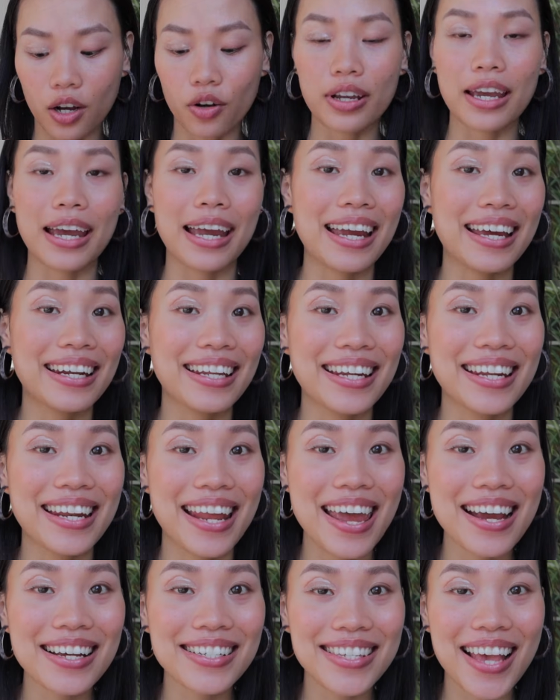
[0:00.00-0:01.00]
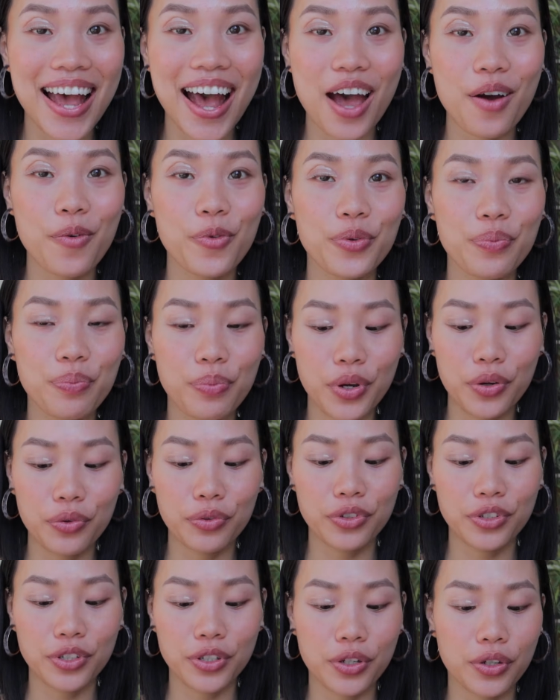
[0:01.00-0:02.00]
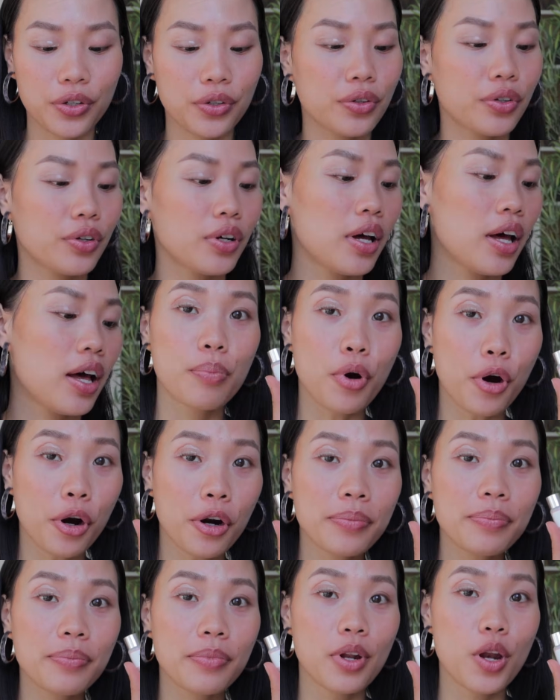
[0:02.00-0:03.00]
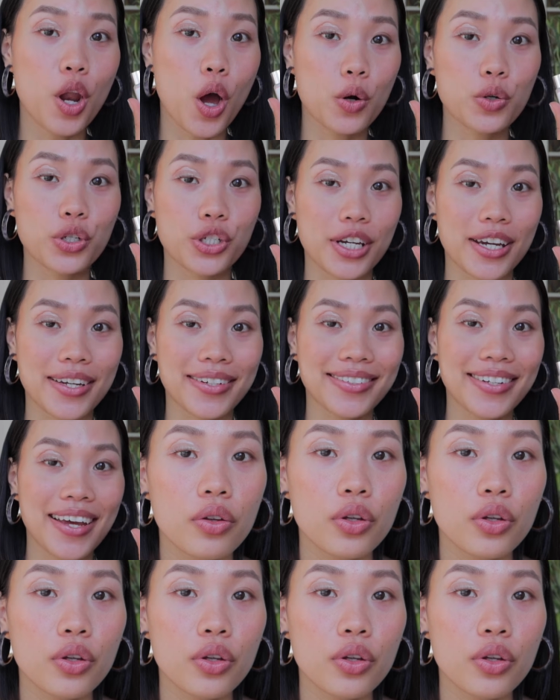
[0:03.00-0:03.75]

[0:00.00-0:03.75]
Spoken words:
Okay, and then next I would move to perm lotion.